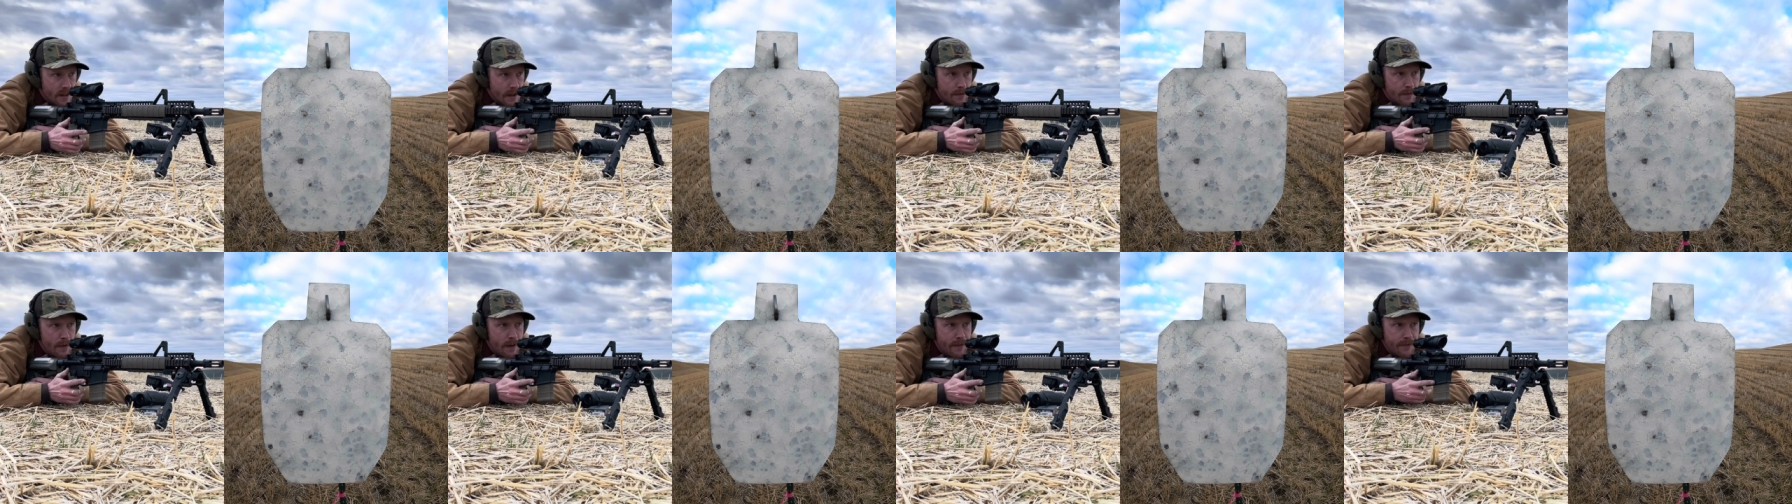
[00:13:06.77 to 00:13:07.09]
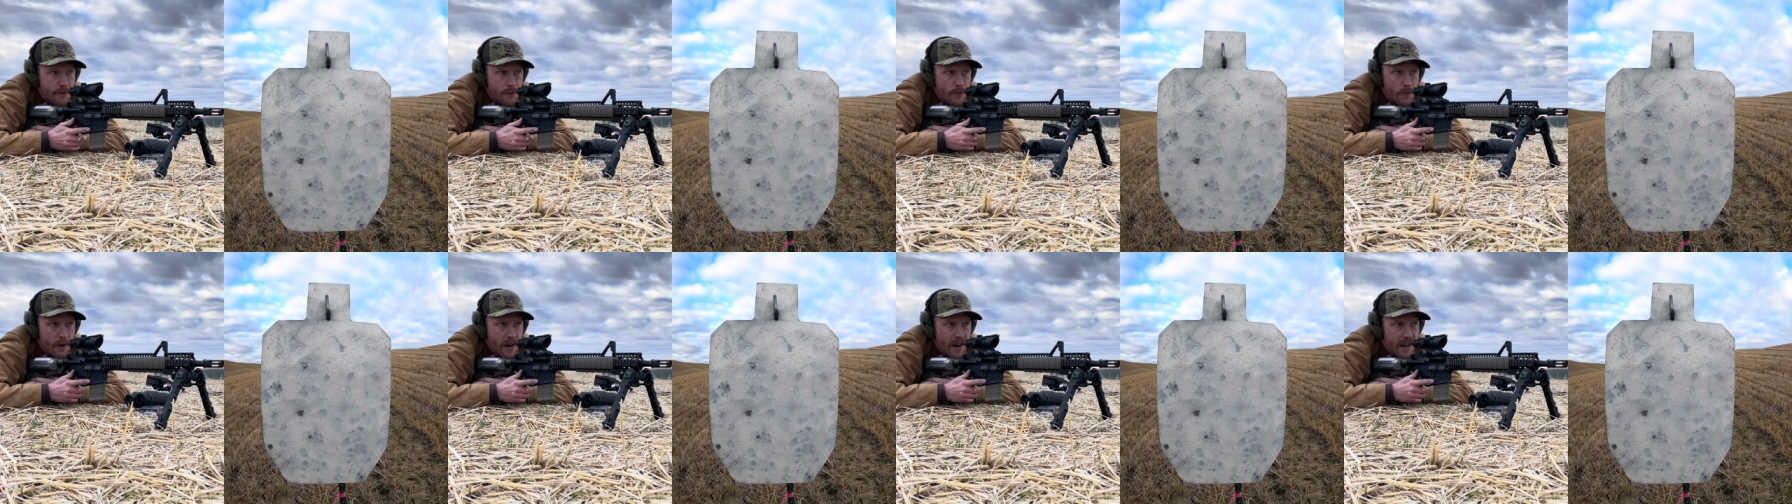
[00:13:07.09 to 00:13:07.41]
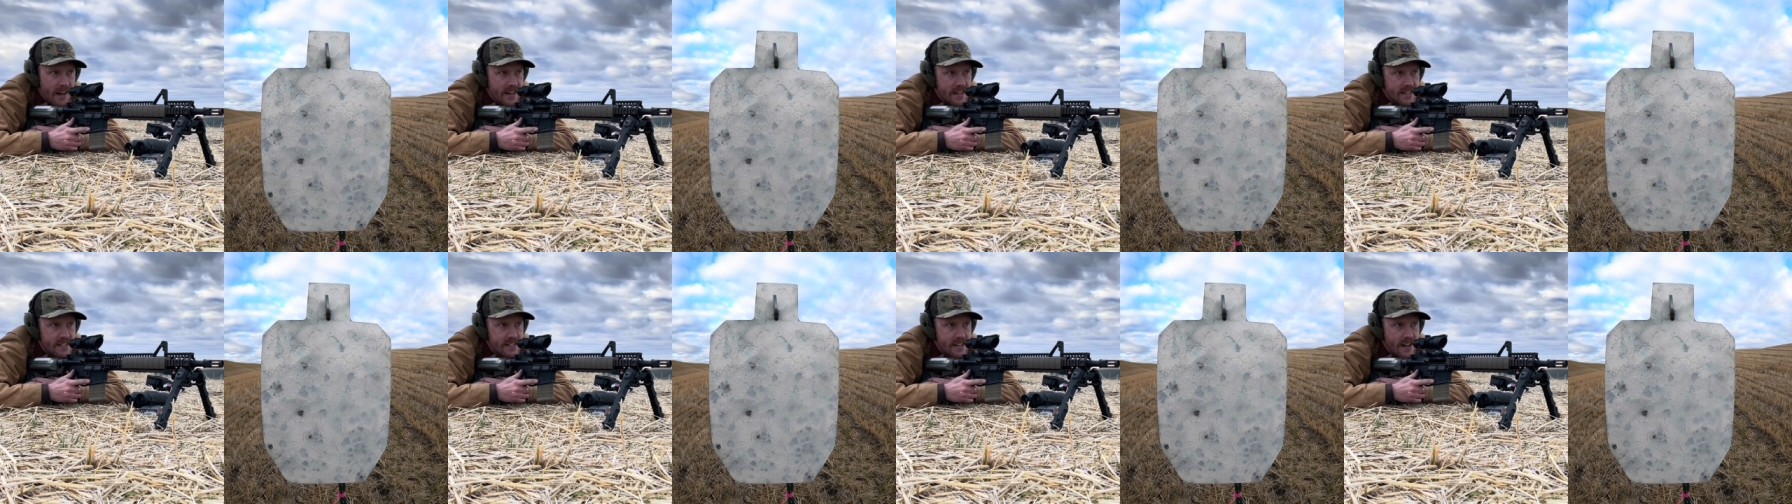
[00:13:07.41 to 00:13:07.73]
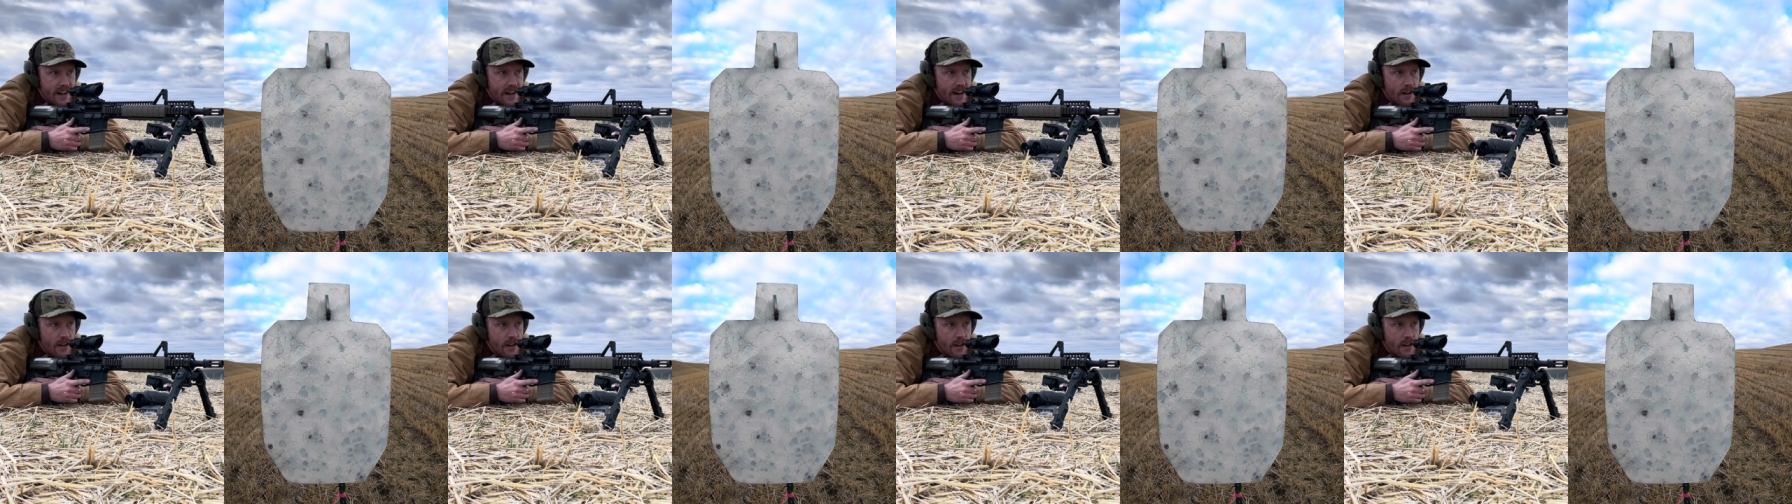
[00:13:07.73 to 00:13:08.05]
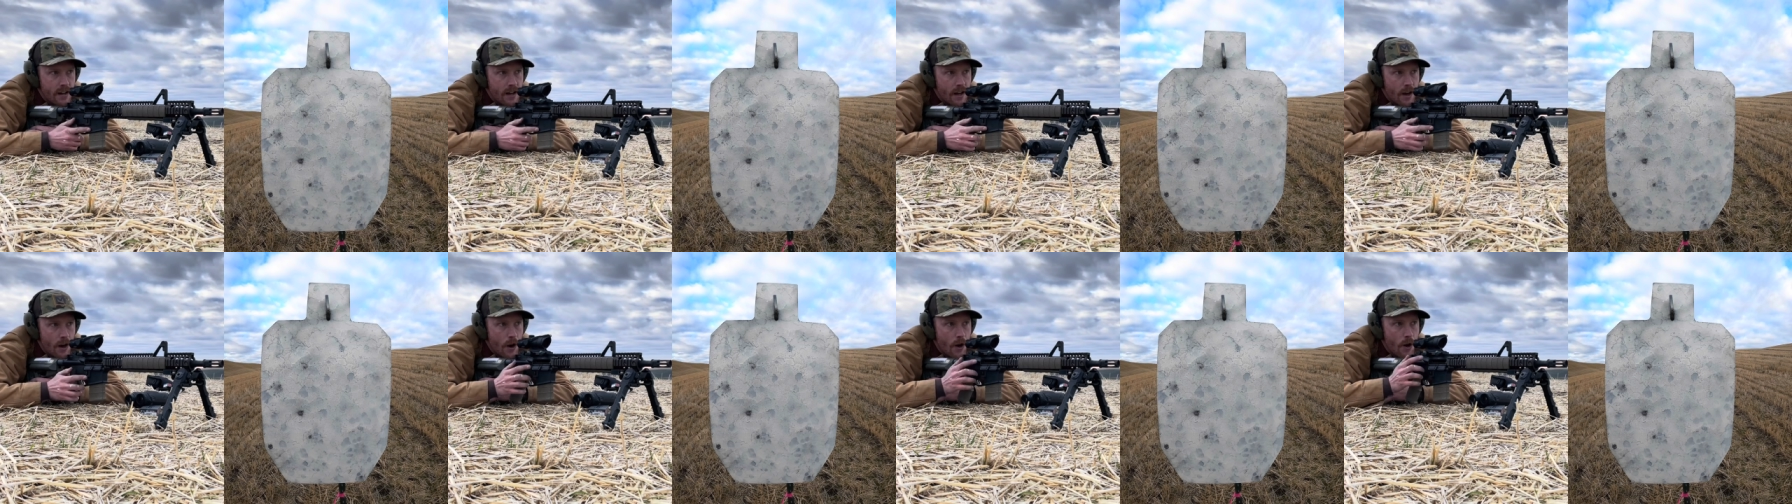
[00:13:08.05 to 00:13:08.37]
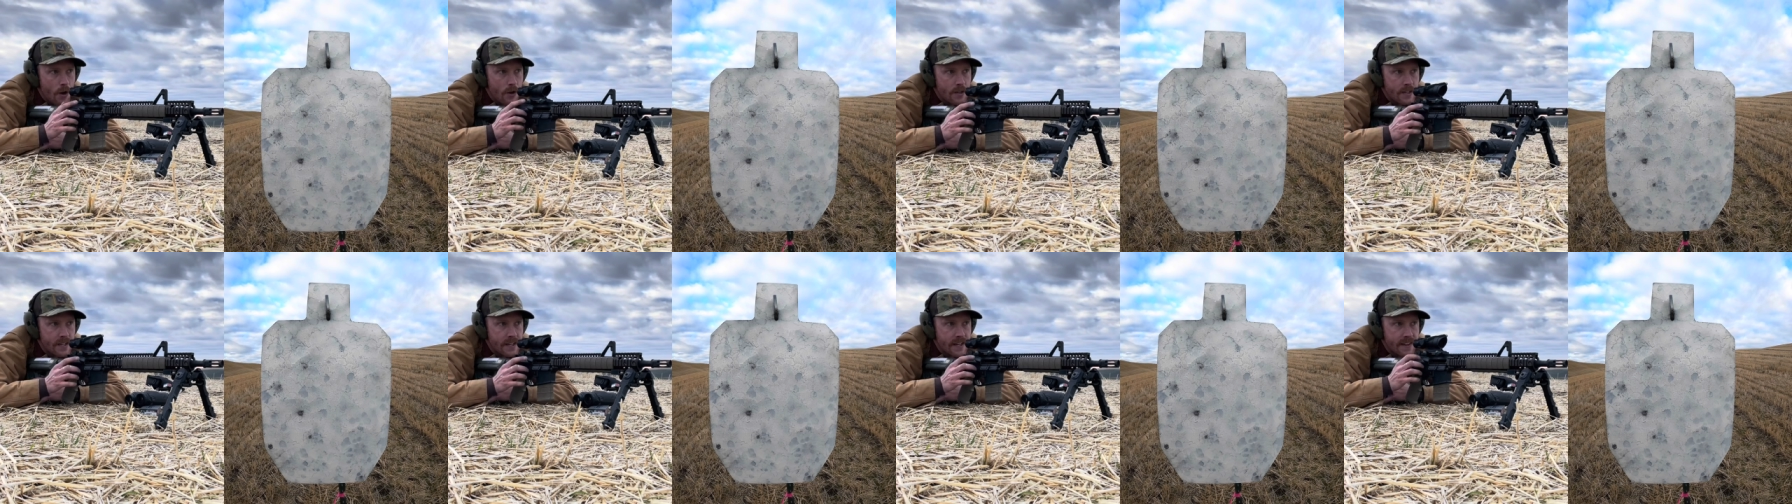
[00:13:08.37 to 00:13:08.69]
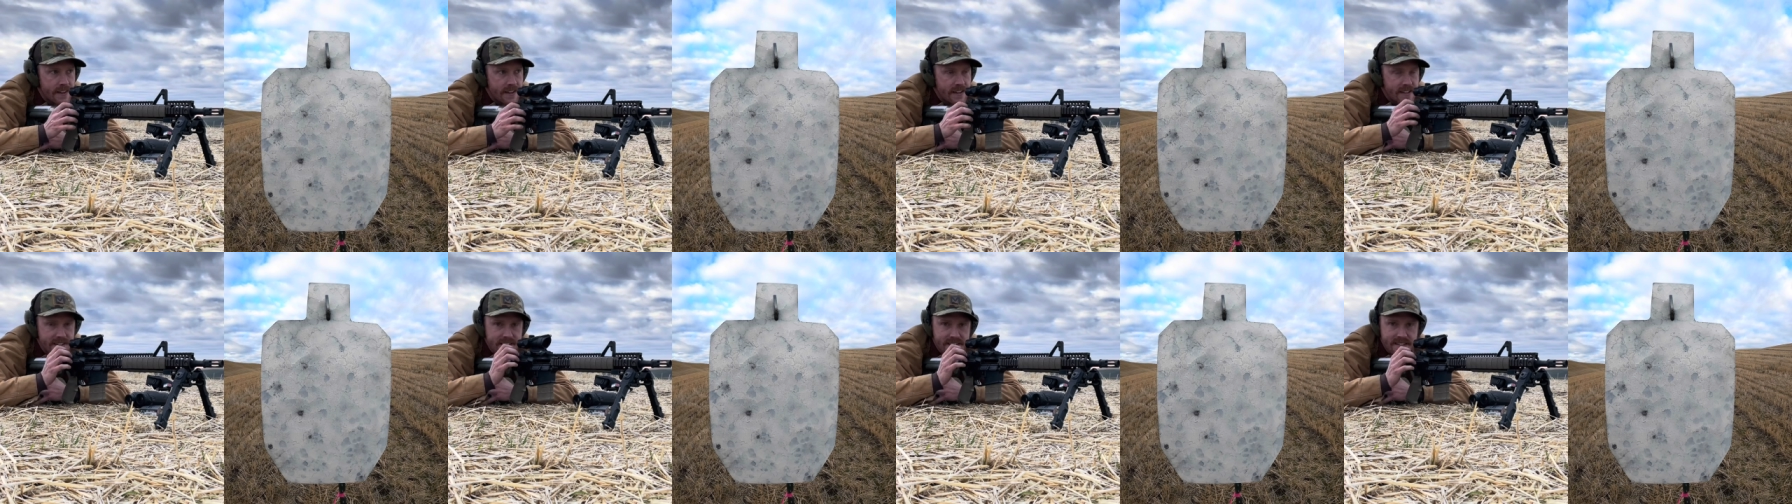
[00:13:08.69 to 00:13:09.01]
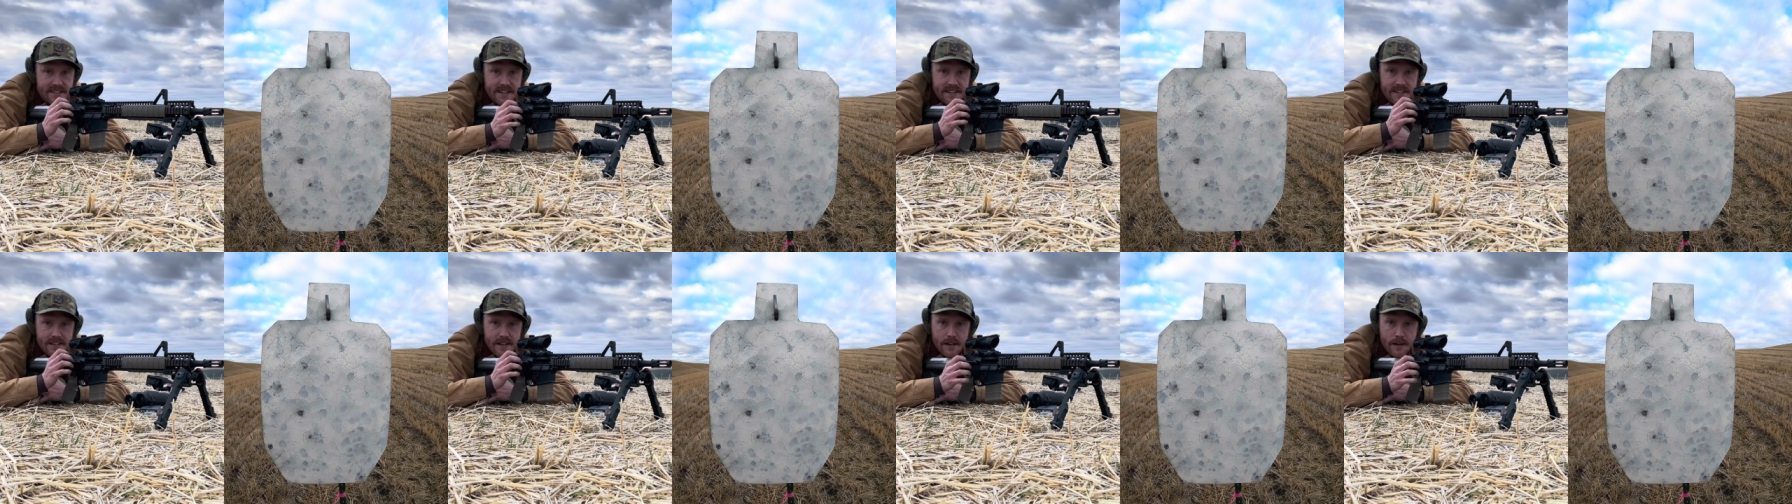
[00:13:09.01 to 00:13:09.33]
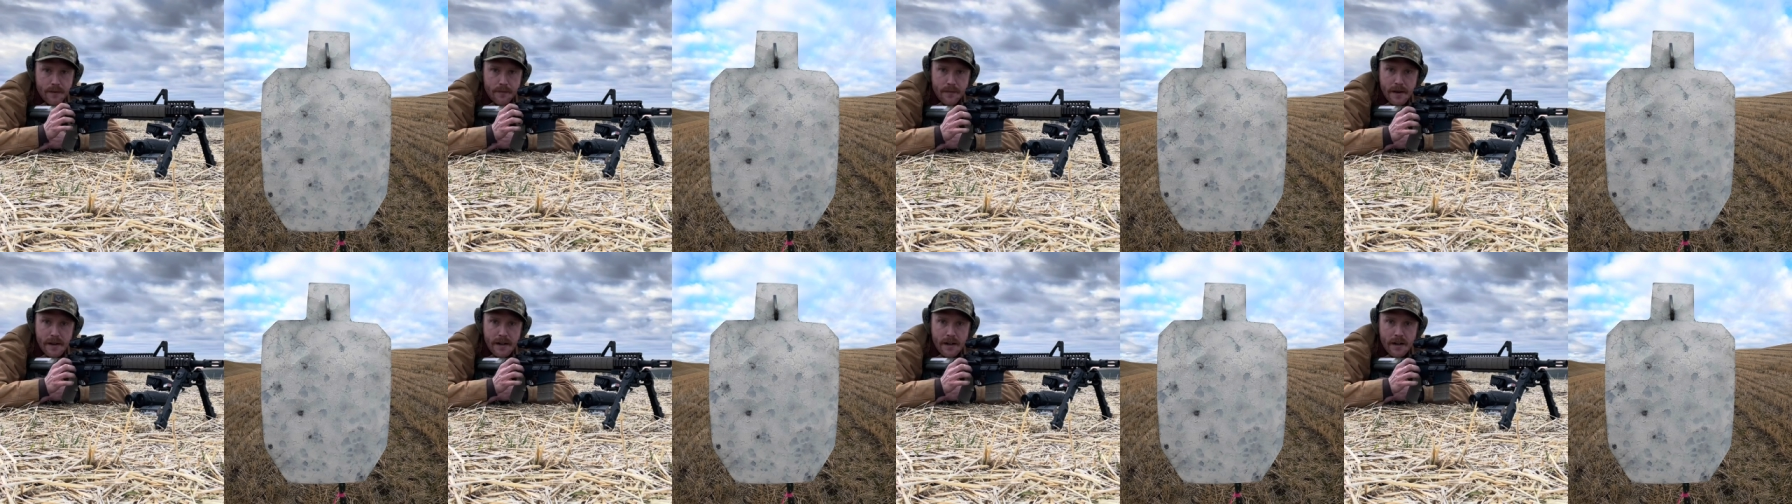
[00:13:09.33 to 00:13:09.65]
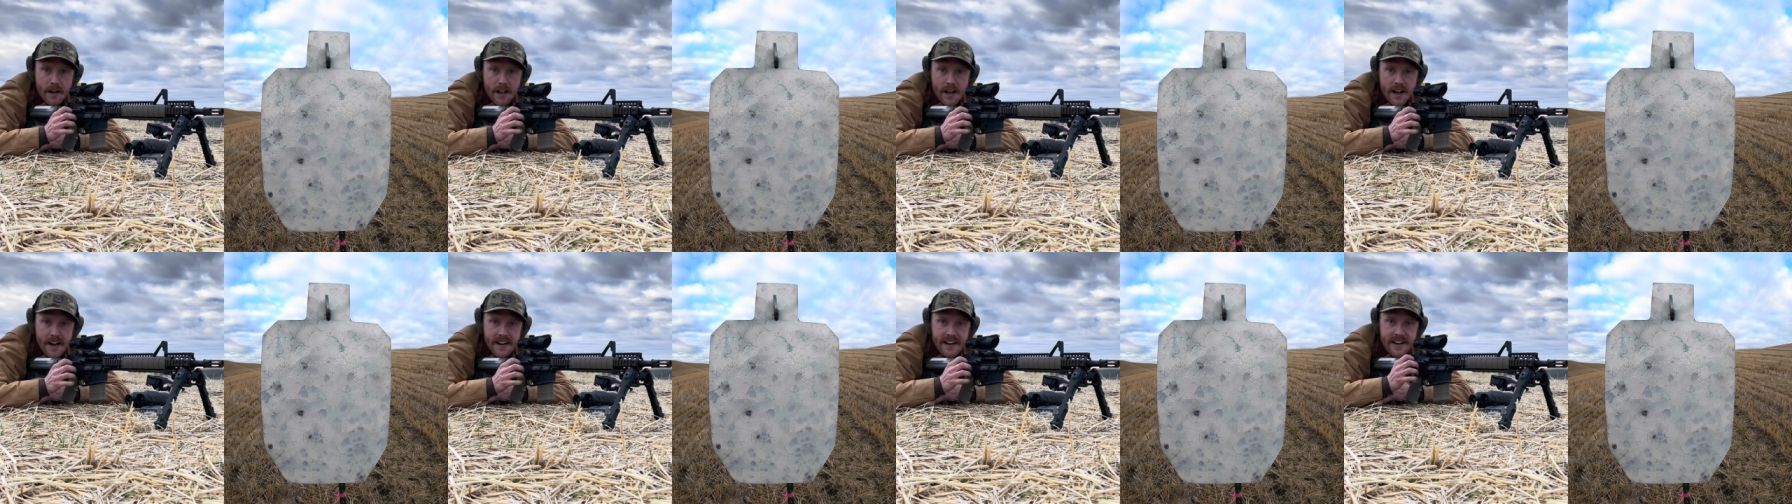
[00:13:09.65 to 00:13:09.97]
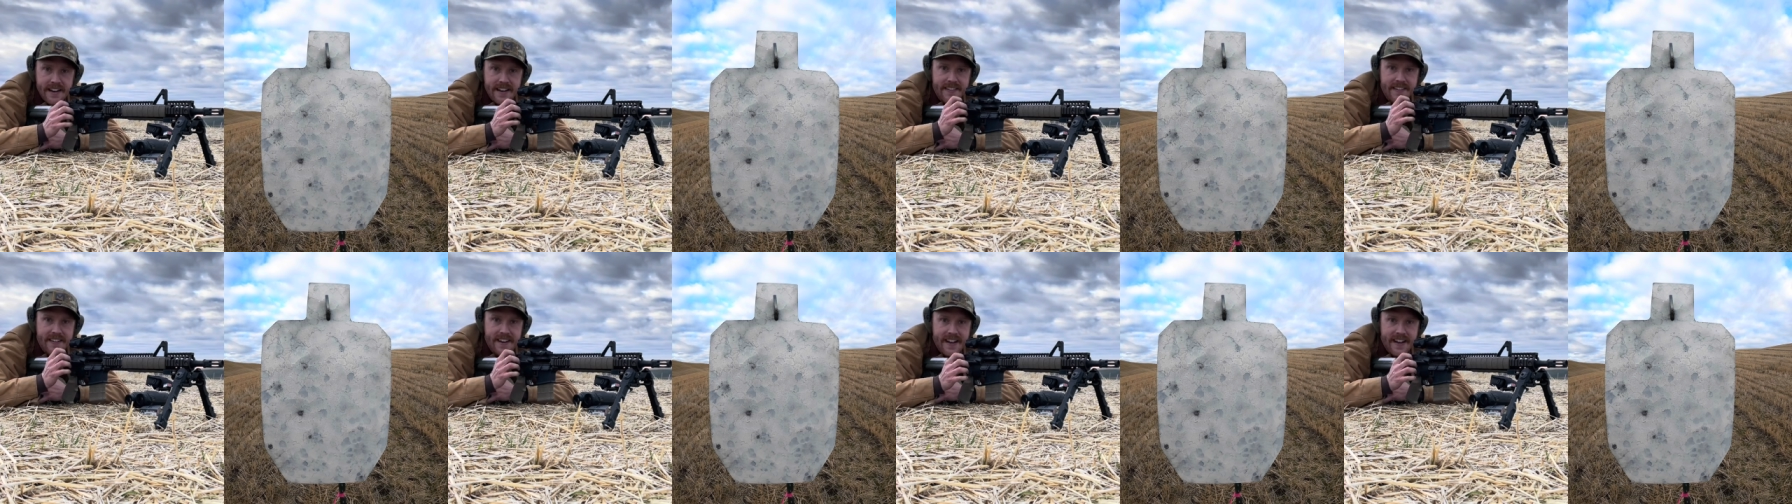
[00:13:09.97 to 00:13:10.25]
But from what I could tell, holding the 600 meter line in